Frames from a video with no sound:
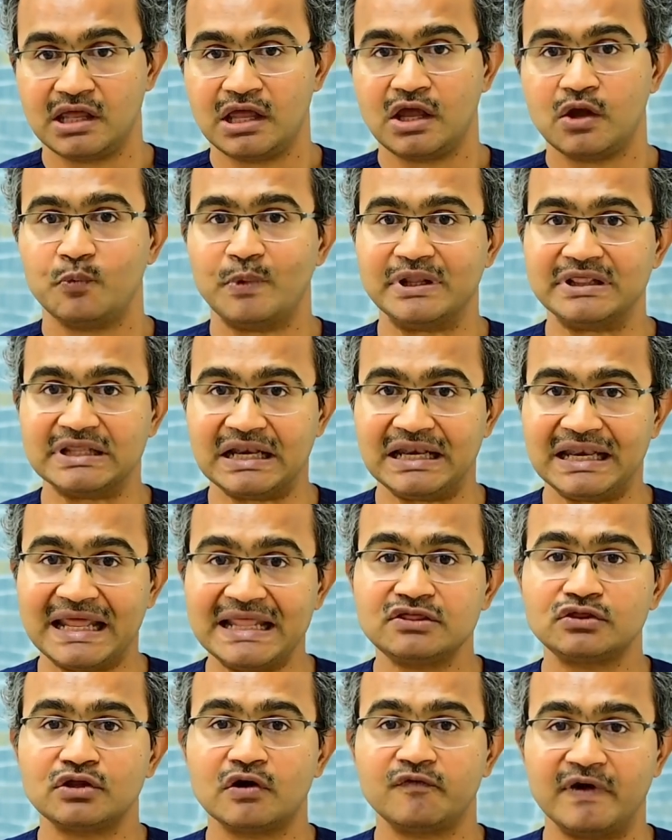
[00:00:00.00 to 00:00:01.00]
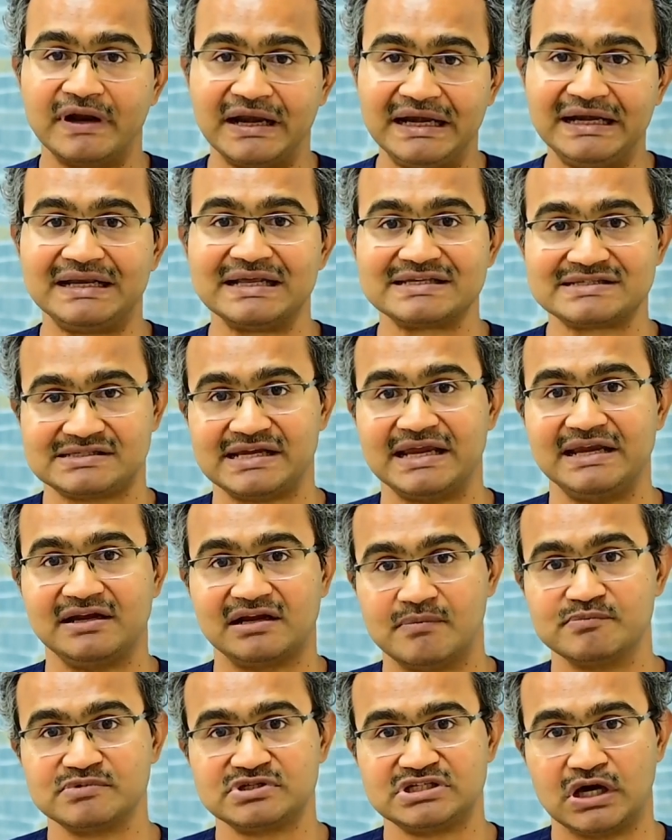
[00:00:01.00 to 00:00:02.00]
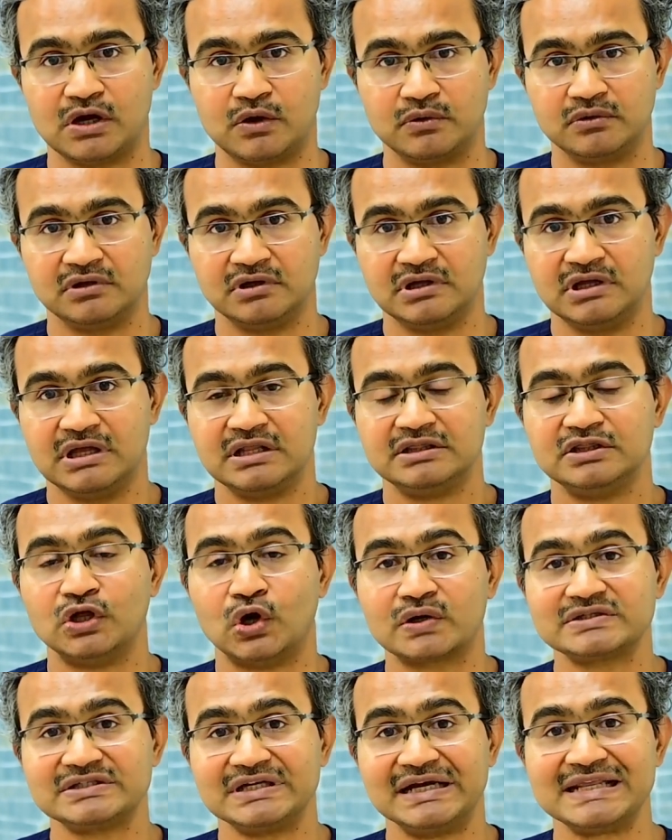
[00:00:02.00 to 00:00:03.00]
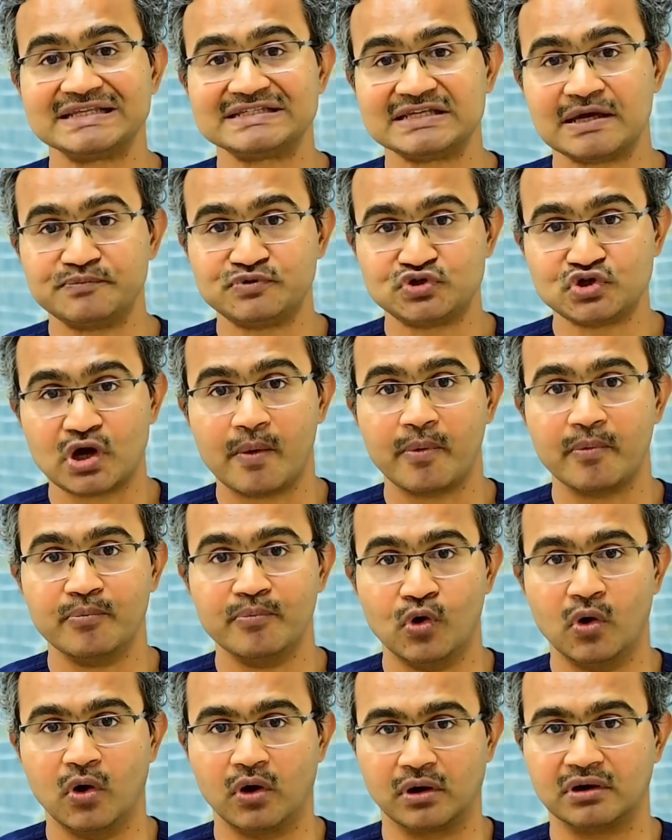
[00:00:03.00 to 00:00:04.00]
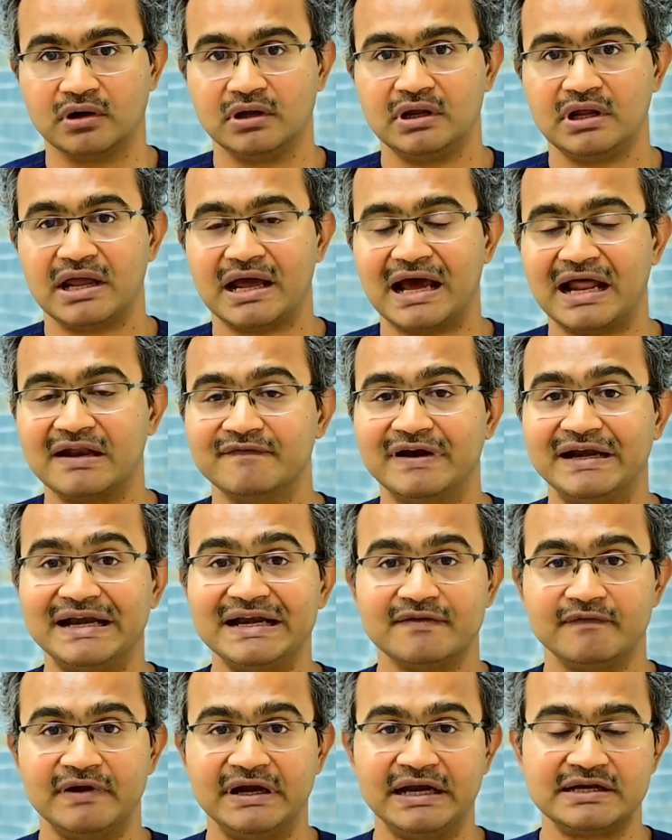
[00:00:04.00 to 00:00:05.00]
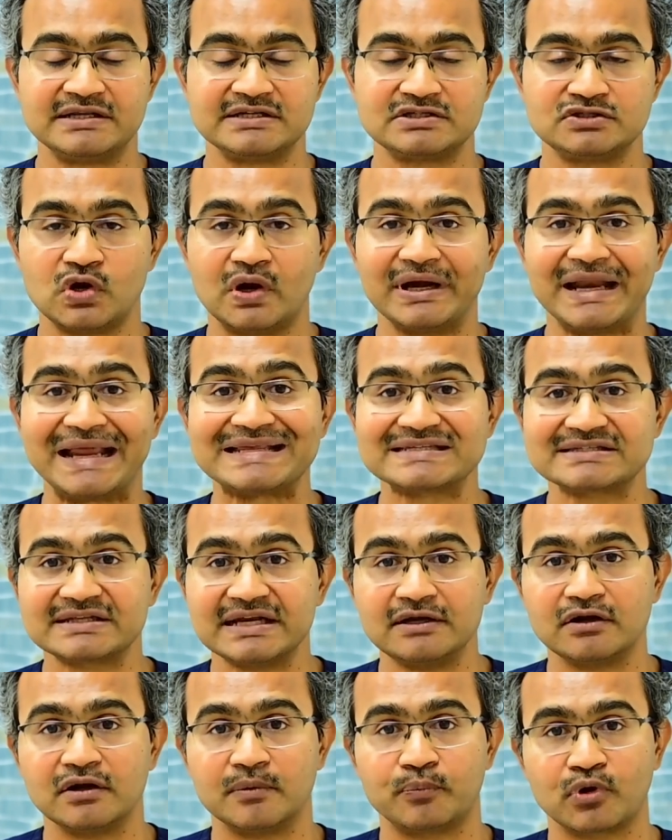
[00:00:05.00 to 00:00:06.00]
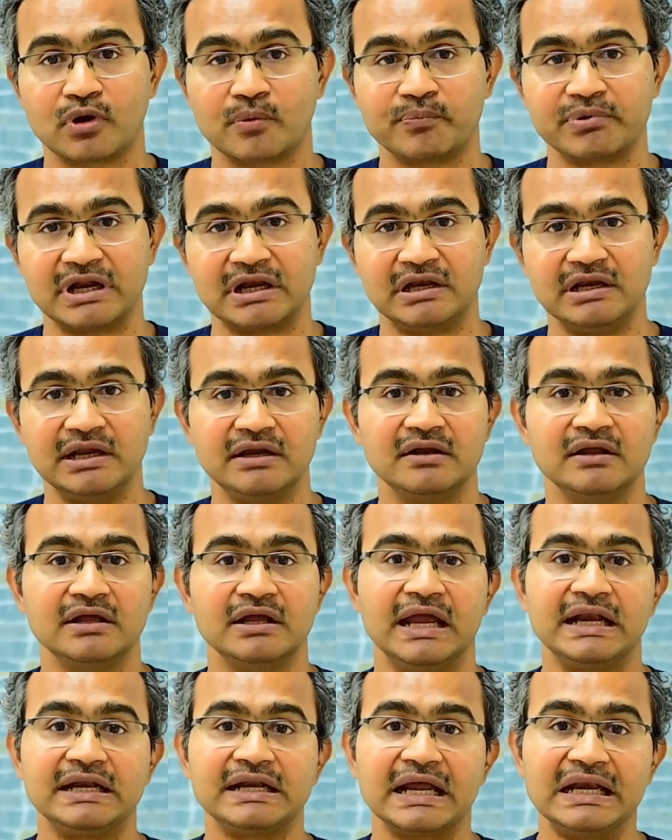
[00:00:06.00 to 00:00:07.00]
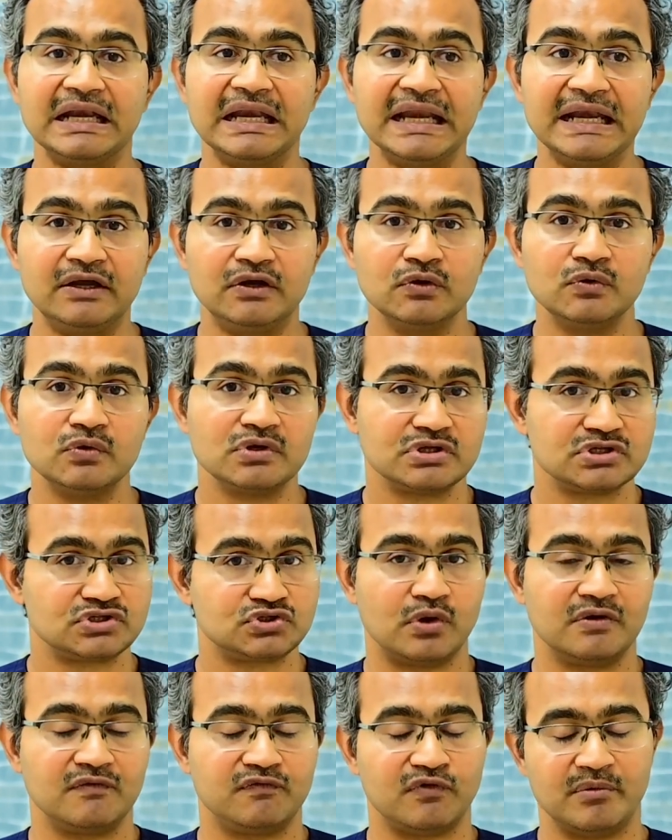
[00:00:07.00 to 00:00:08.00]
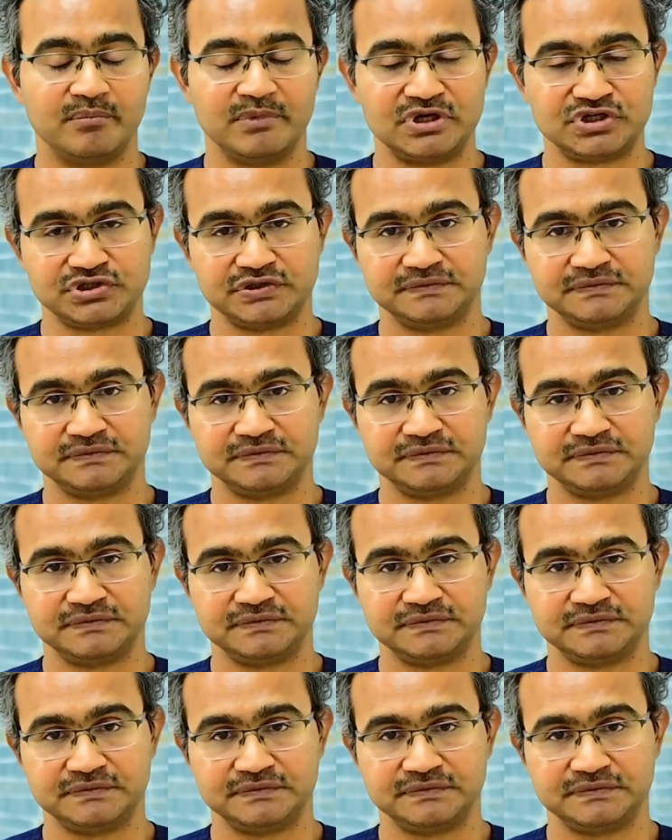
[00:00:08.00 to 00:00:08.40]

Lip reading: When the length of our intestine comes down, the oxalate is absorbed more, and when it is not excreted appropriately, it can lead to stone formation.